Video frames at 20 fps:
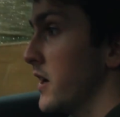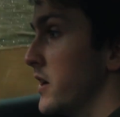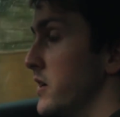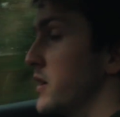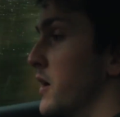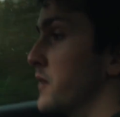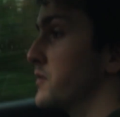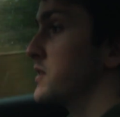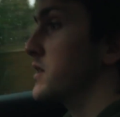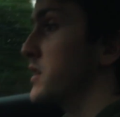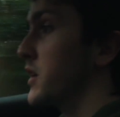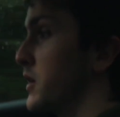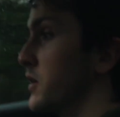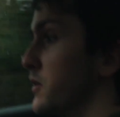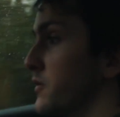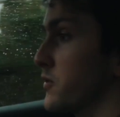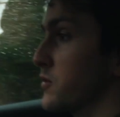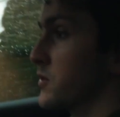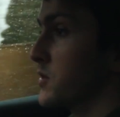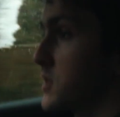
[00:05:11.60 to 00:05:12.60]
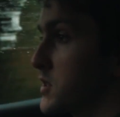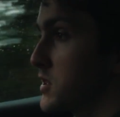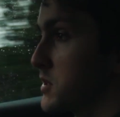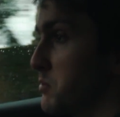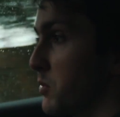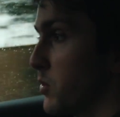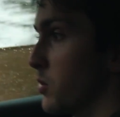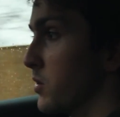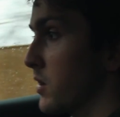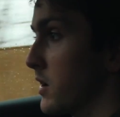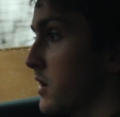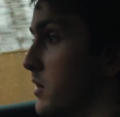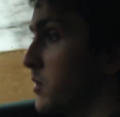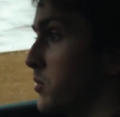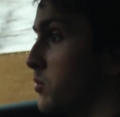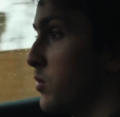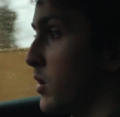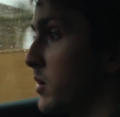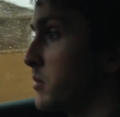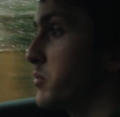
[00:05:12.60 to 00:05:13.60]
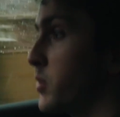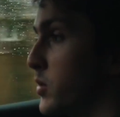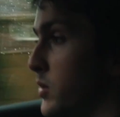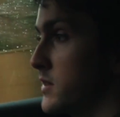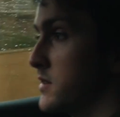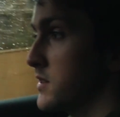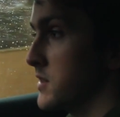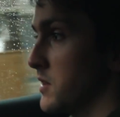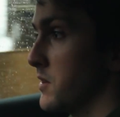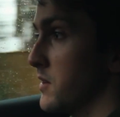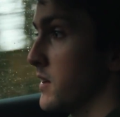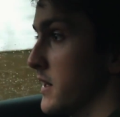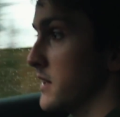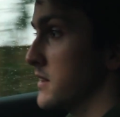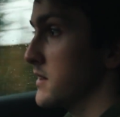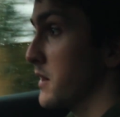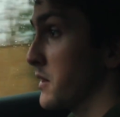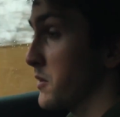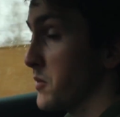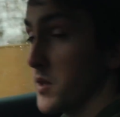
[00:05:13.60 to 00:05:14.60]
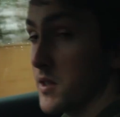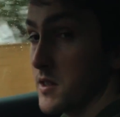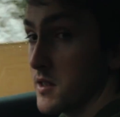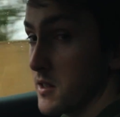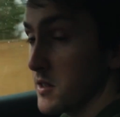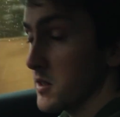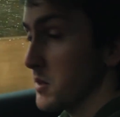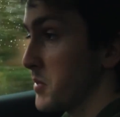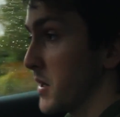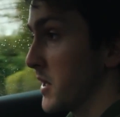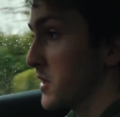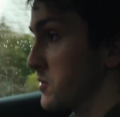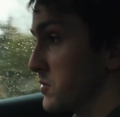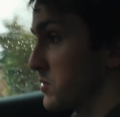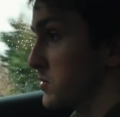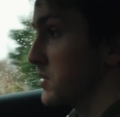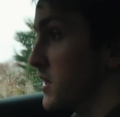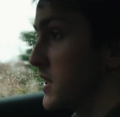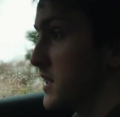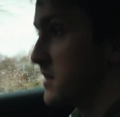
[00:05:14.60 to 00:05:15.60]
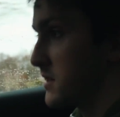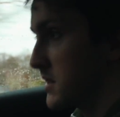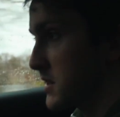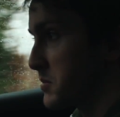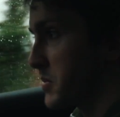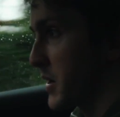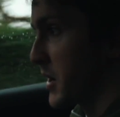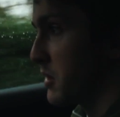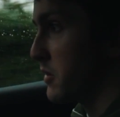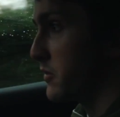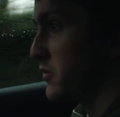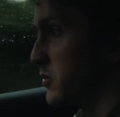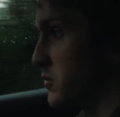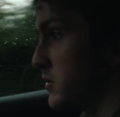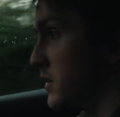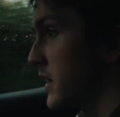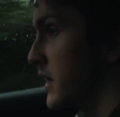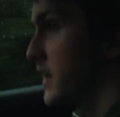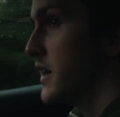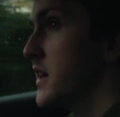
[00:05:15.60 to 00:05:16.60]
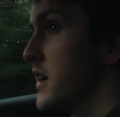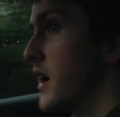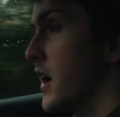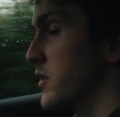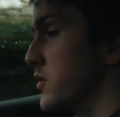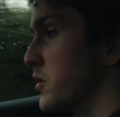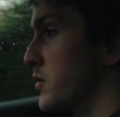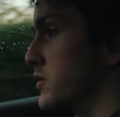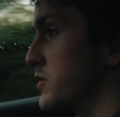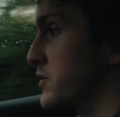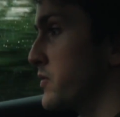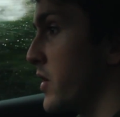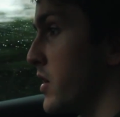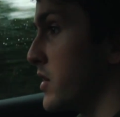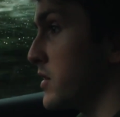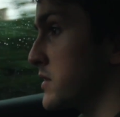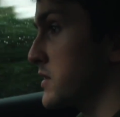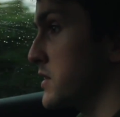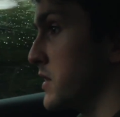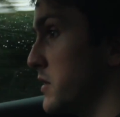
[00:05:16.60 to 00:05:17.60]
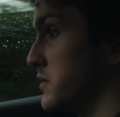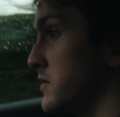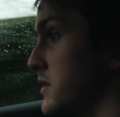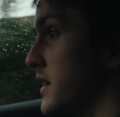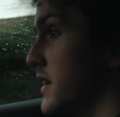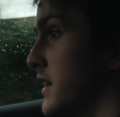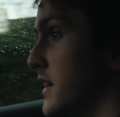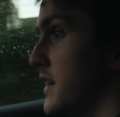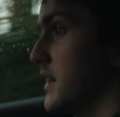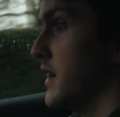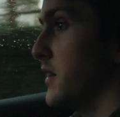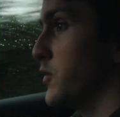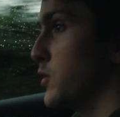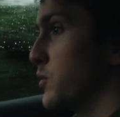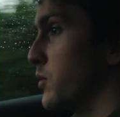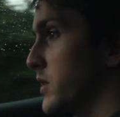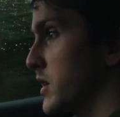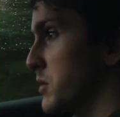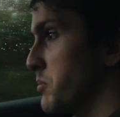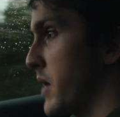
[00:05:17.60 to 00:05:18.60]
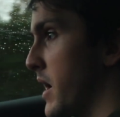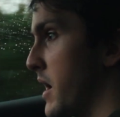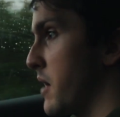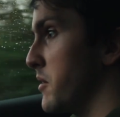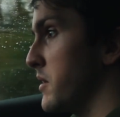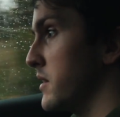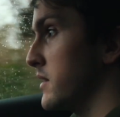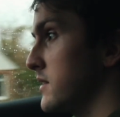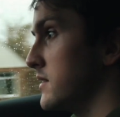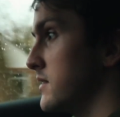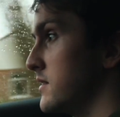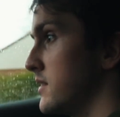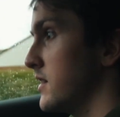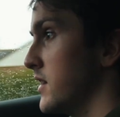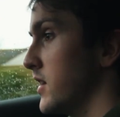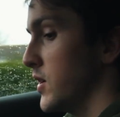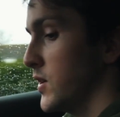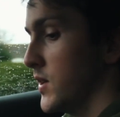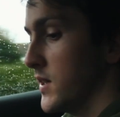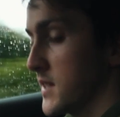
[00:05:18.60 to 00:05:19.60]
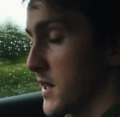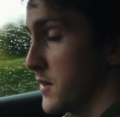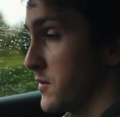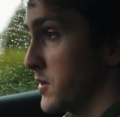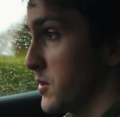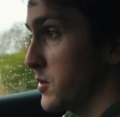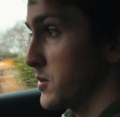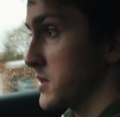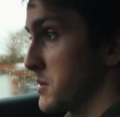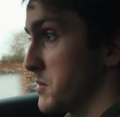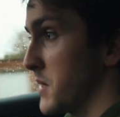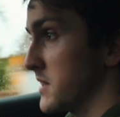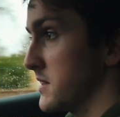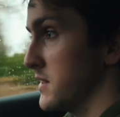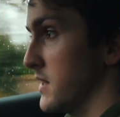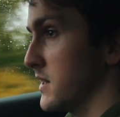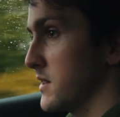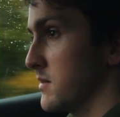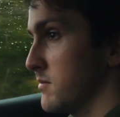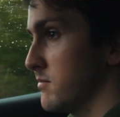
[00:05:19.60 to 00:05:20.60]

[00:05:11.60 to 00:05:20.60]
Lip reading: you have to go for a smaller 1.2 litre 3-cylinder petrol that isn't as powerful and not as fast. So if you want the power, you need to have the automatic.